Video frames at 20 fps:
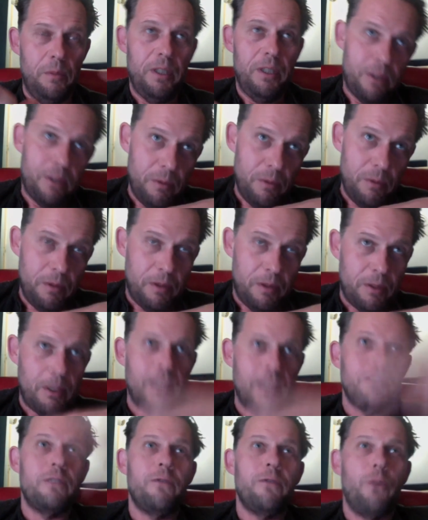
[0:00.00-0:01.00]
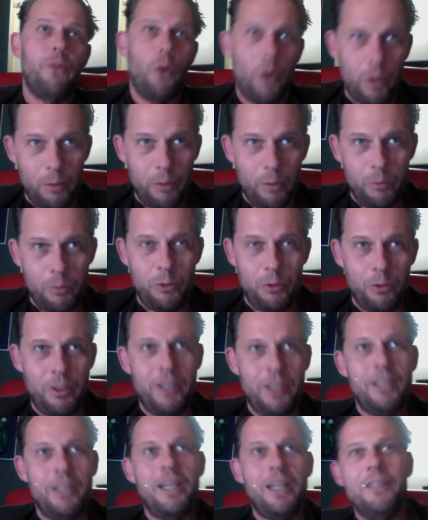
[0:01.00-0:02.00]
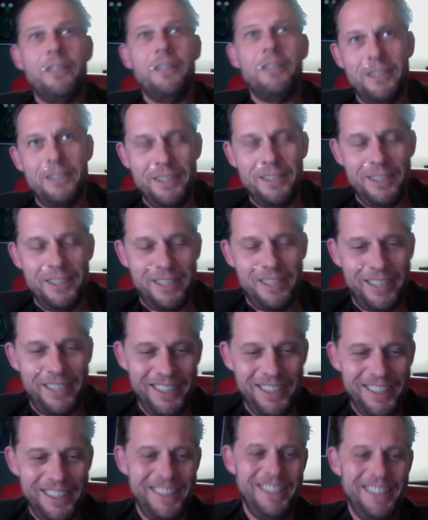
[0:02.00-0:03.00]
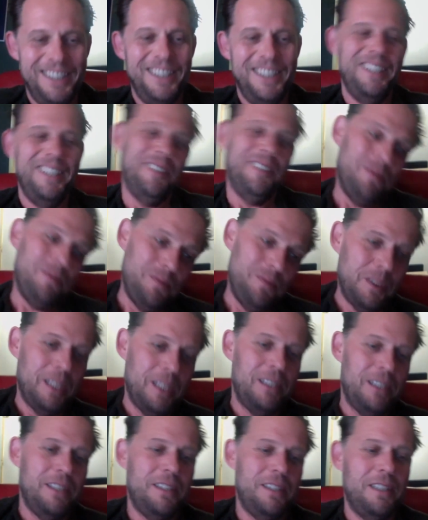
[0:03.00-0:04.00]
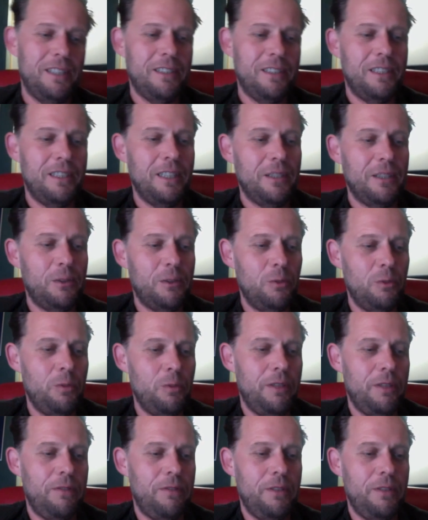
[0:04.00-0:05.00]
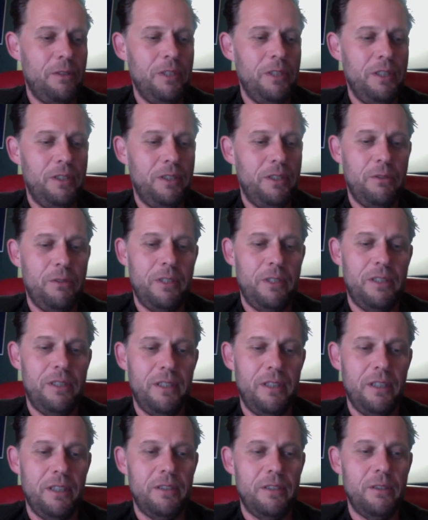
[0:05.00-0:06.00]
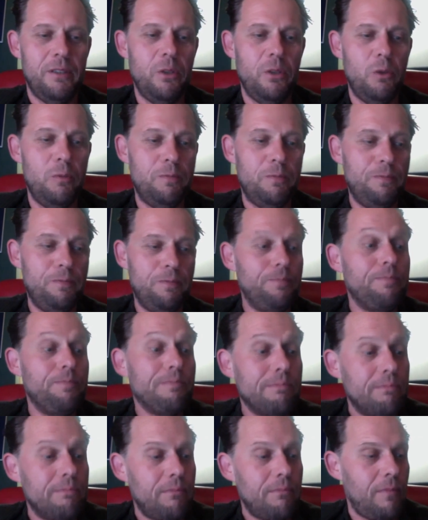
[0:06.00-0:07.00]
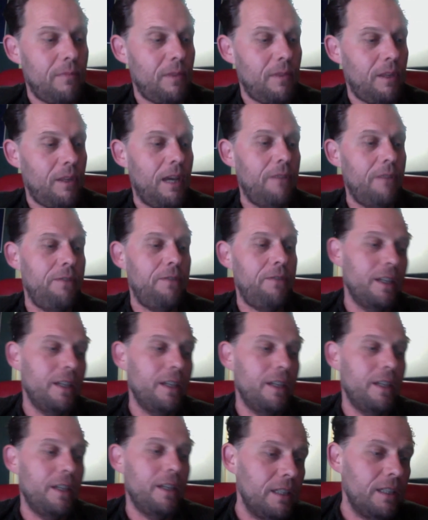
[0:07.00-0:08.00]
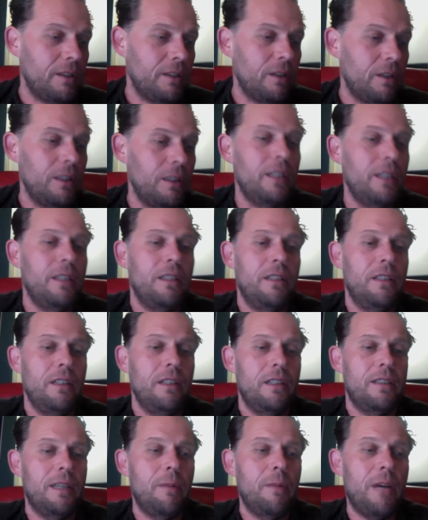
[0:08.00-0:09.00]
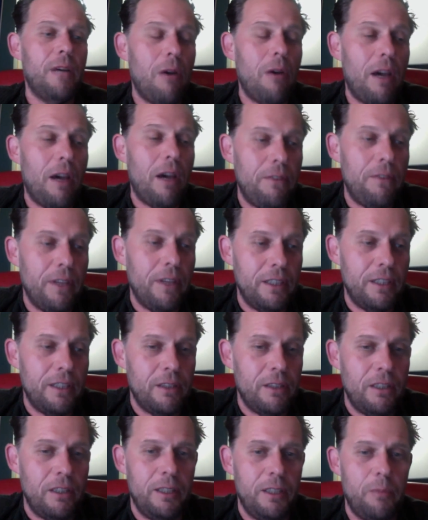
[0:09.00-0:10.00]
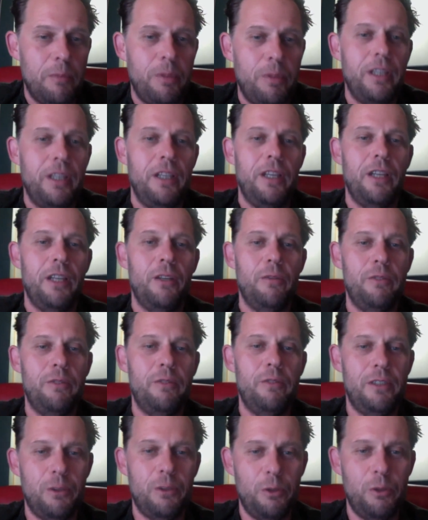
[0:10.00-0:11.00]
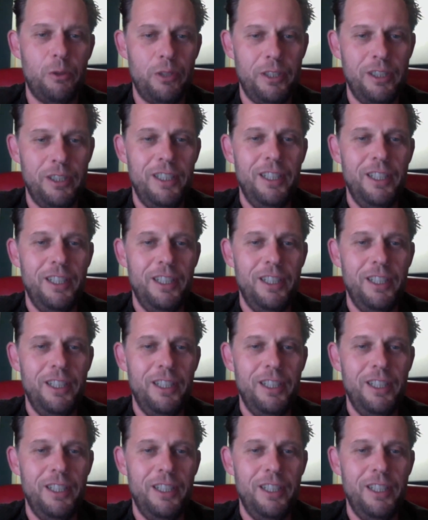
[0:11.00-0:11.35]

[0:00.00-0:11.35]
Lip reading: be transformed to another city, that could be a very interesting. So I think it's only, somehow I think it's only the beginning of the story.